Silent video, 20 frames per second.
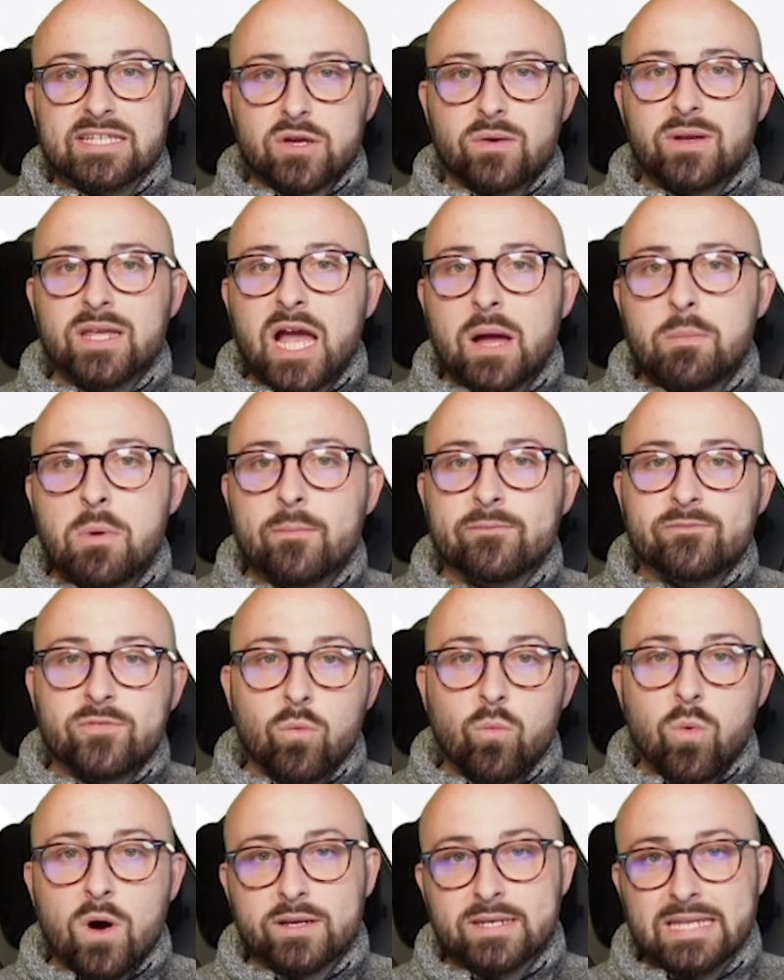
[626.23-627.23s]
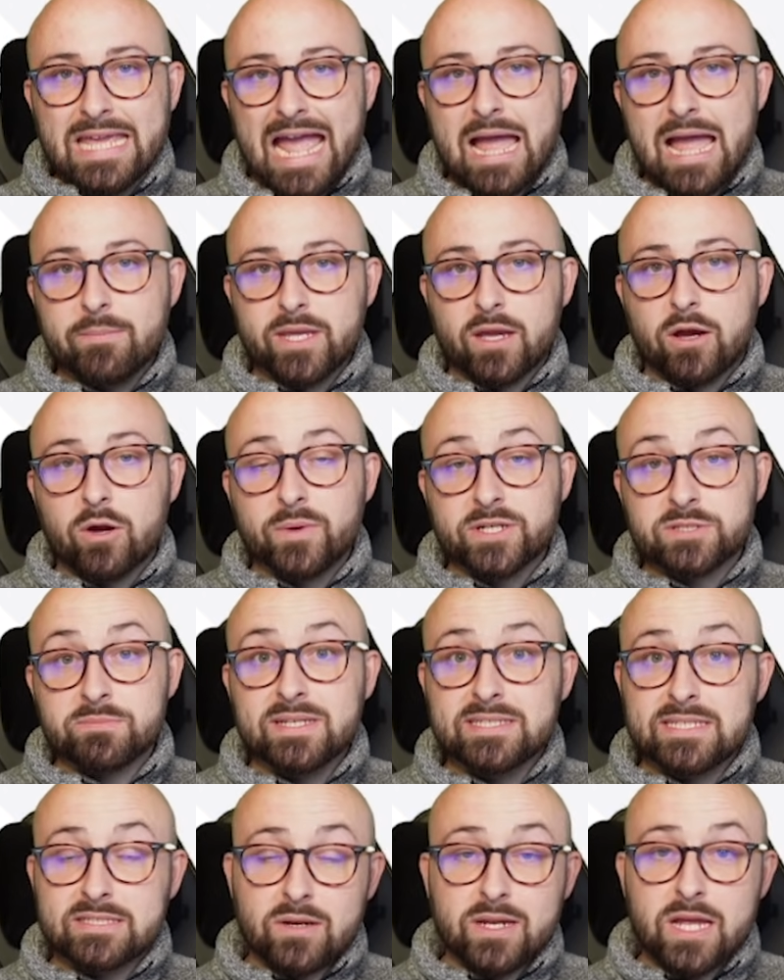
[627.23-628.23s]
he's only come on for 1 cameo, which
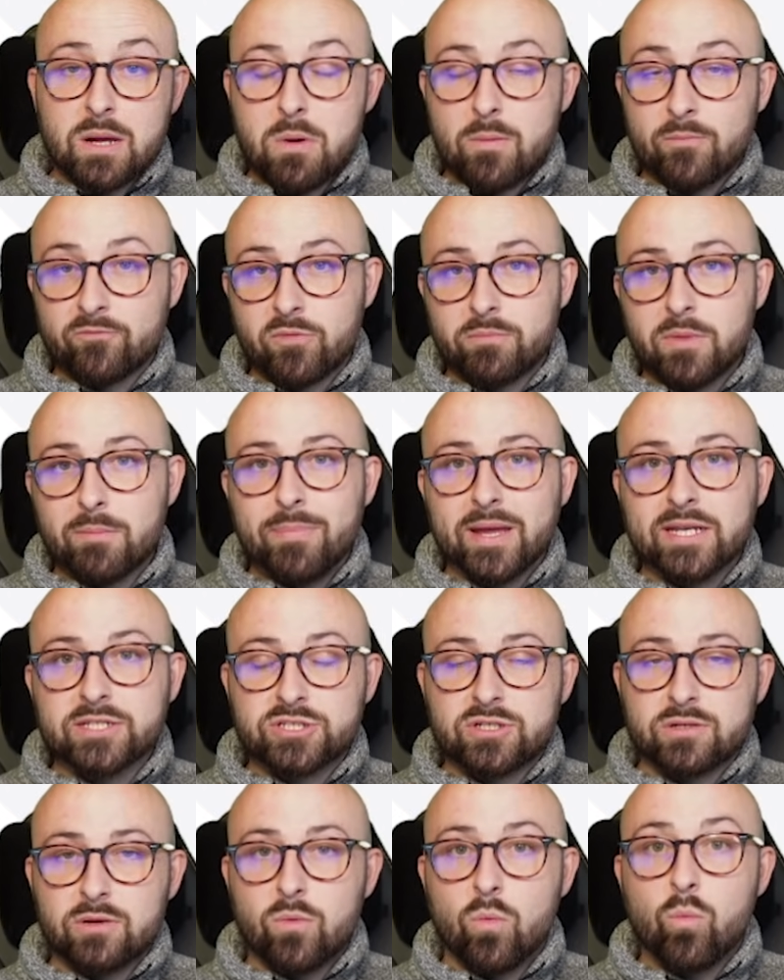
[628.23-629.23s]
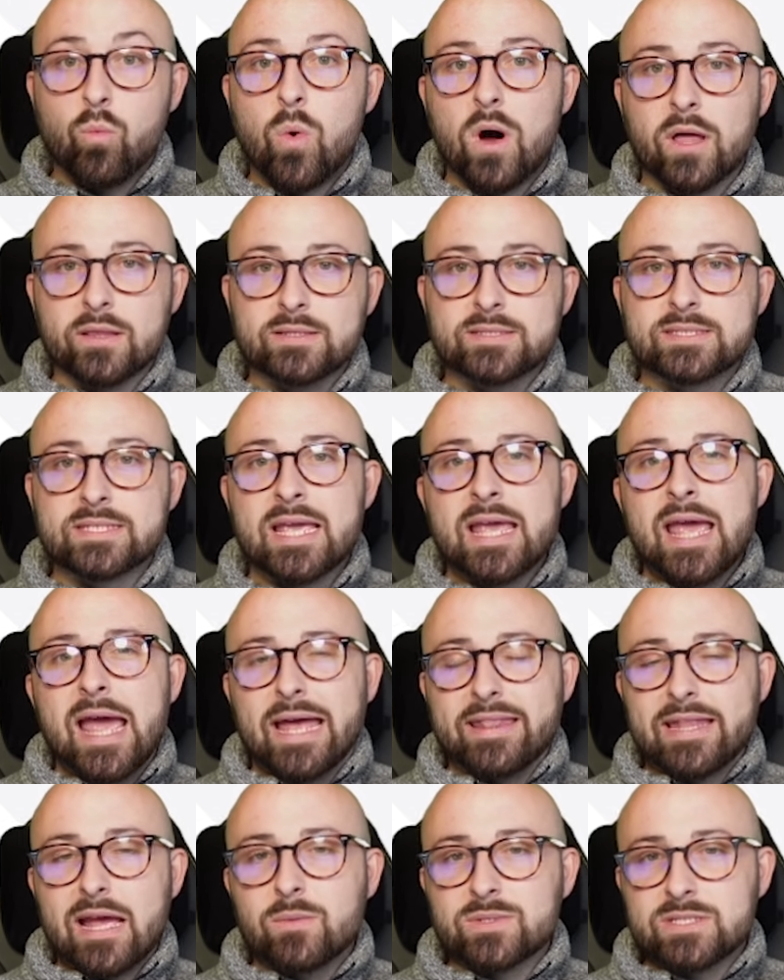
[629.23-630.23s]
means he's only come on from the bench once,
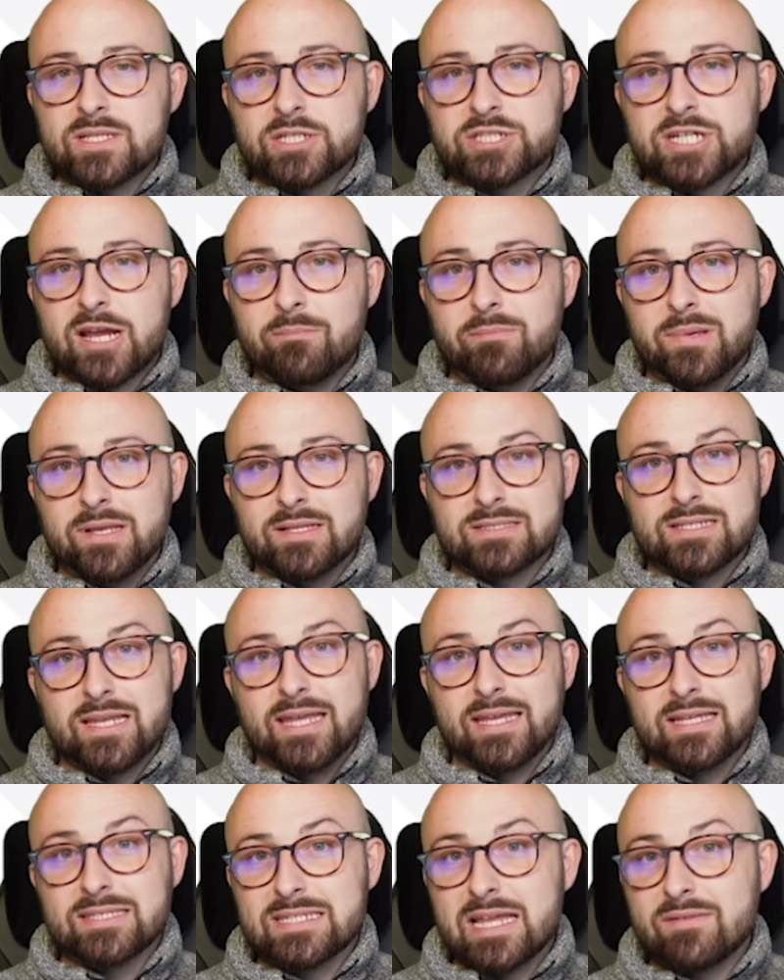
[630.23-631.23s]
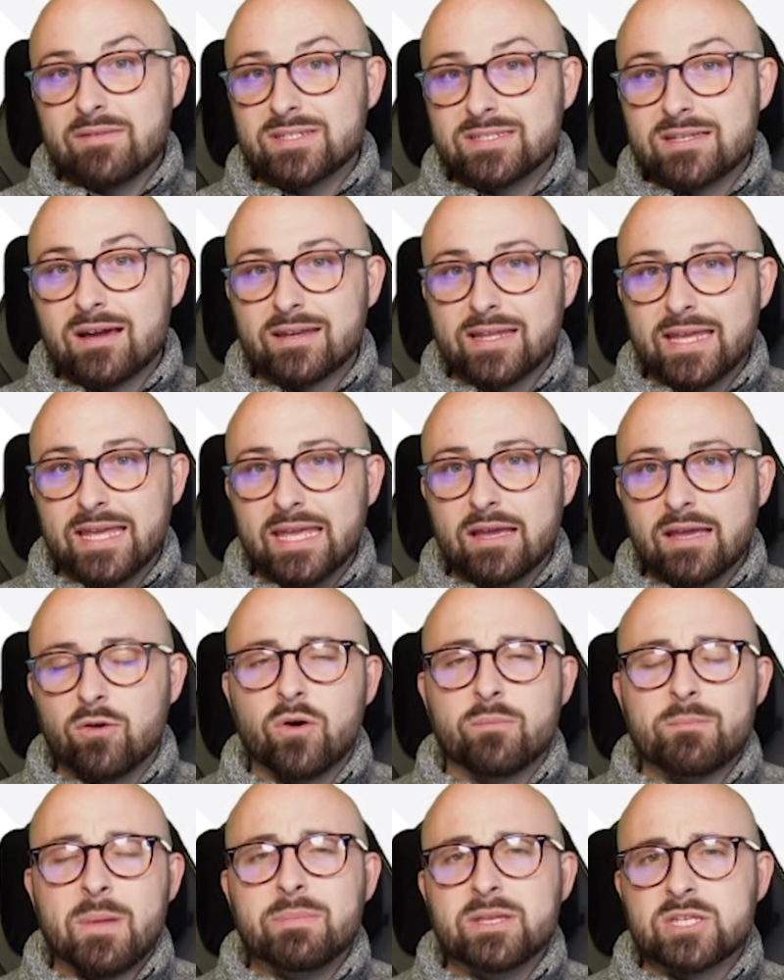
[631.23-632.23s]
and that was in the Champions League. He's never done it,
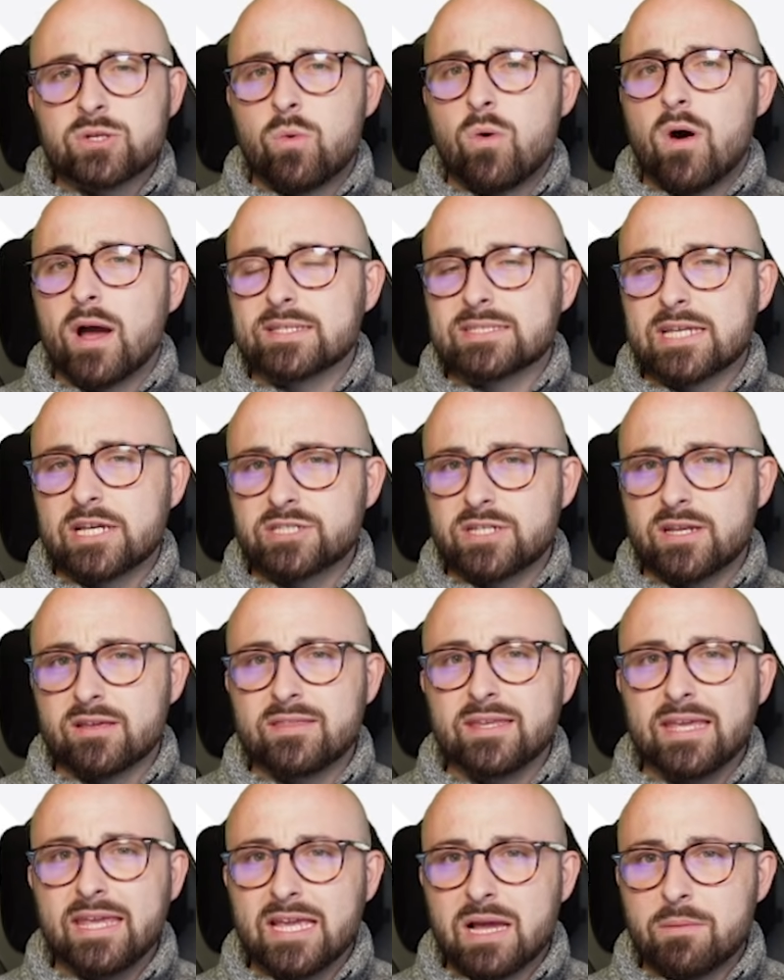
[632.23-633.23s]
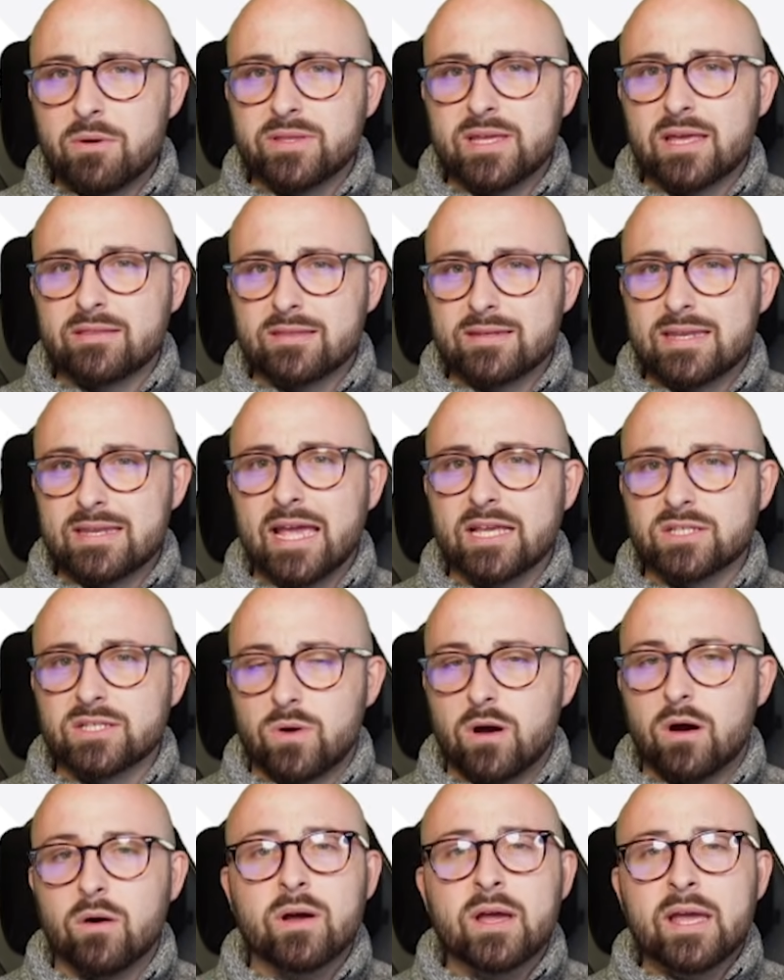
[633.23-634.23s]
or maybe twice, actually. I think he came on the other day
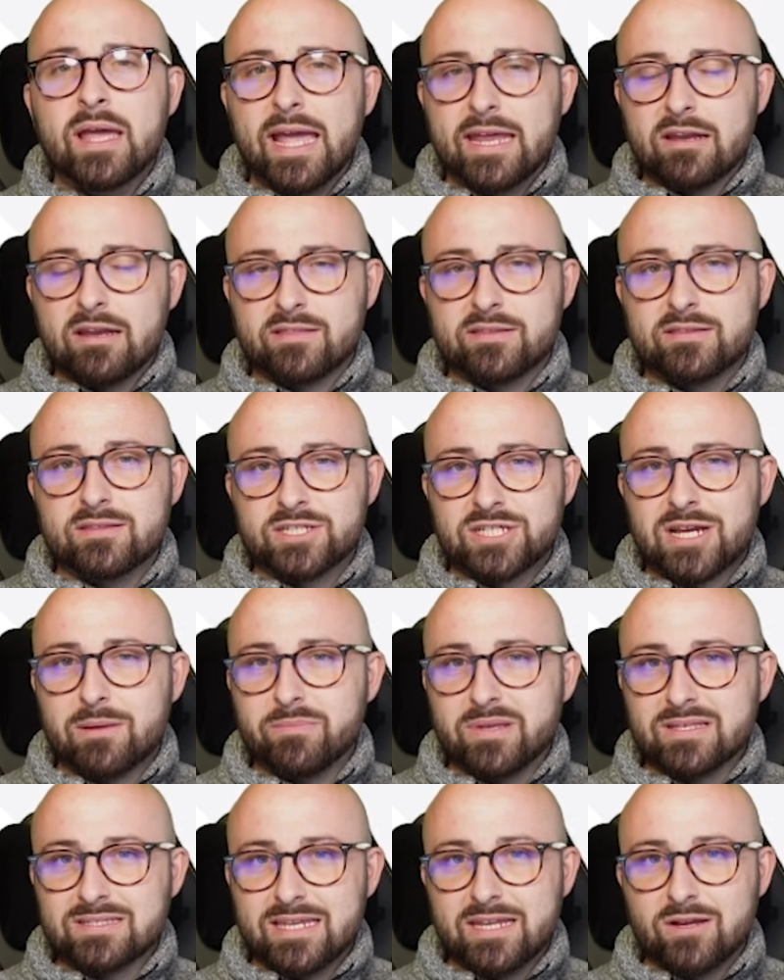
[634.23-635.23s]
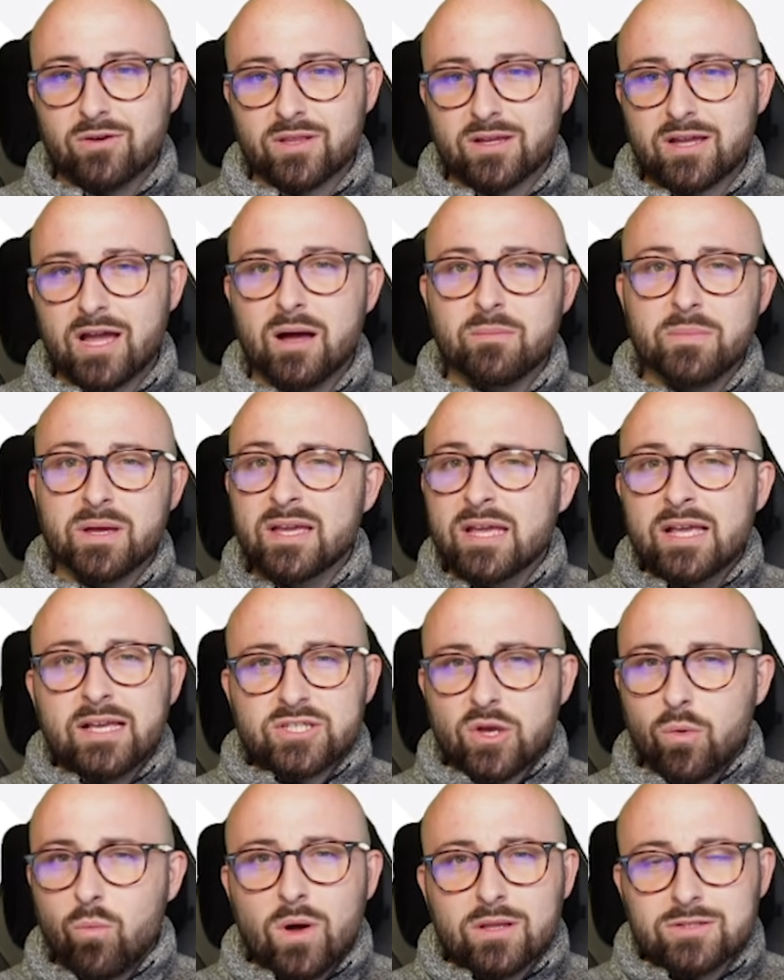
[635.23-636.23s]
as well in either the Champions League or the Cup.
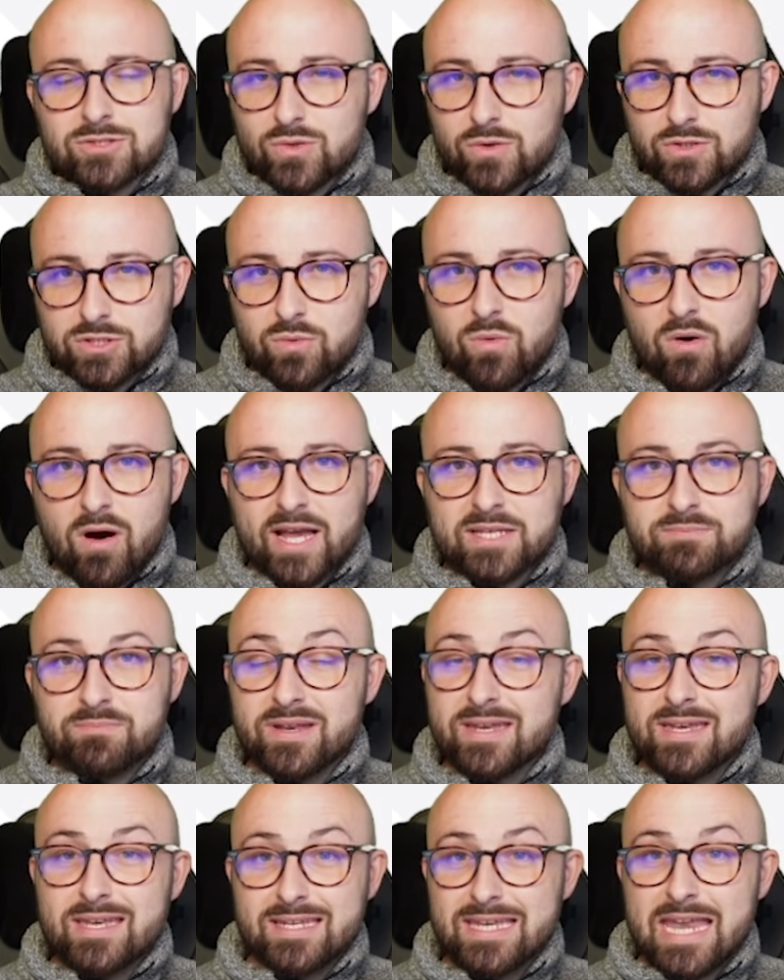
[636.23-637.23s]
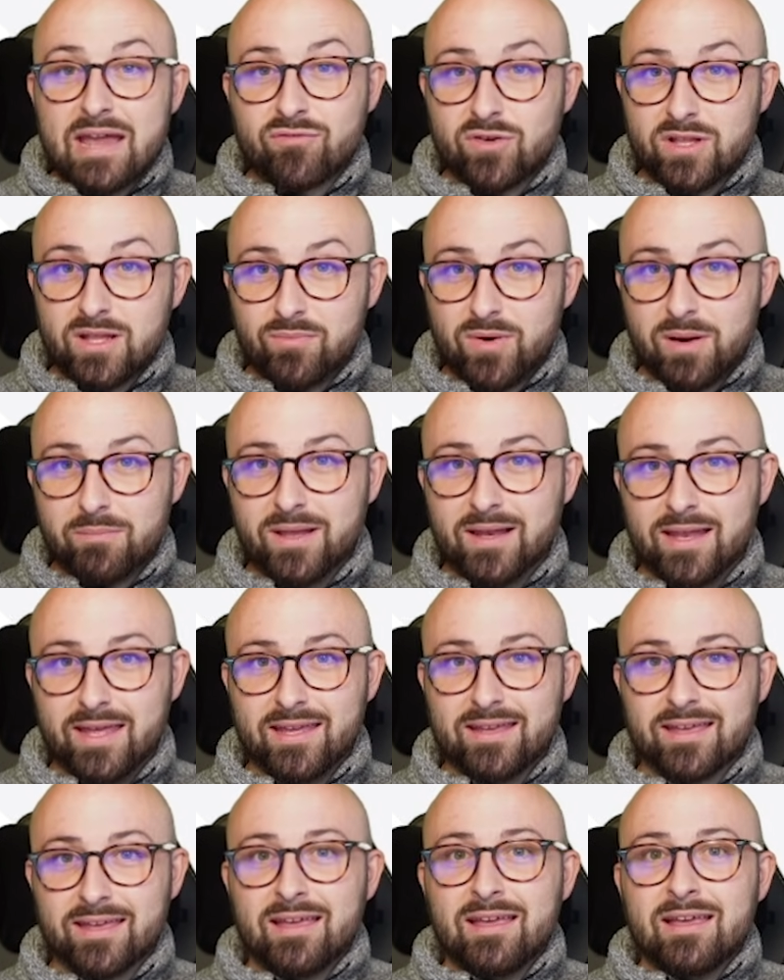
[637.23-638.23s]
So once or twice, but never in the Premier
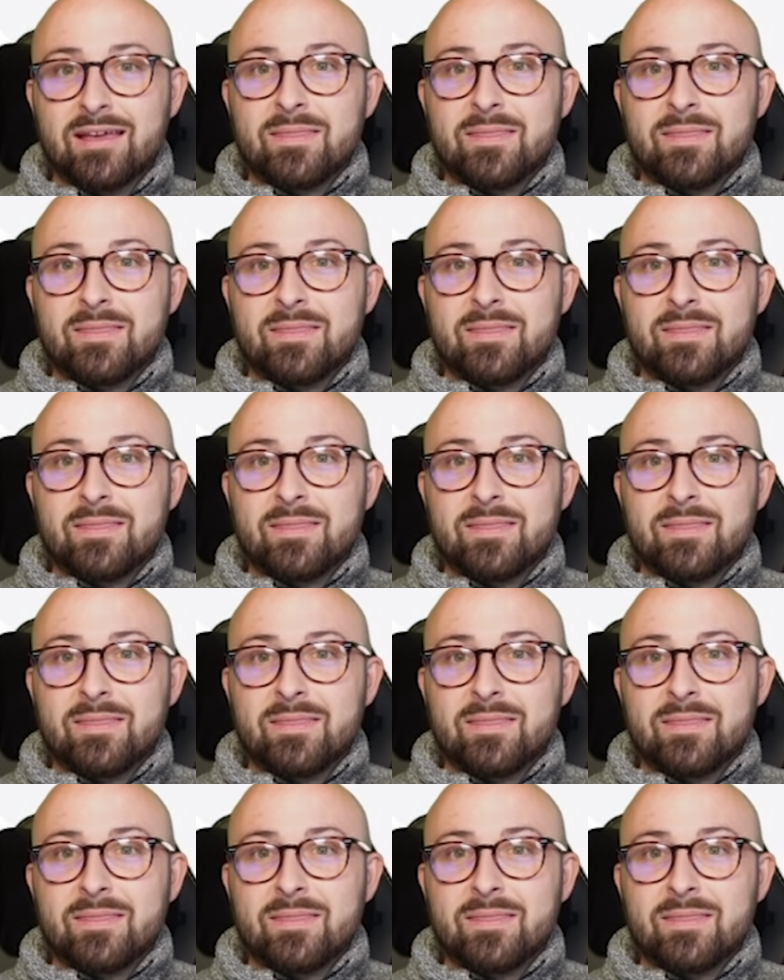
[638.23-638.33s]
League.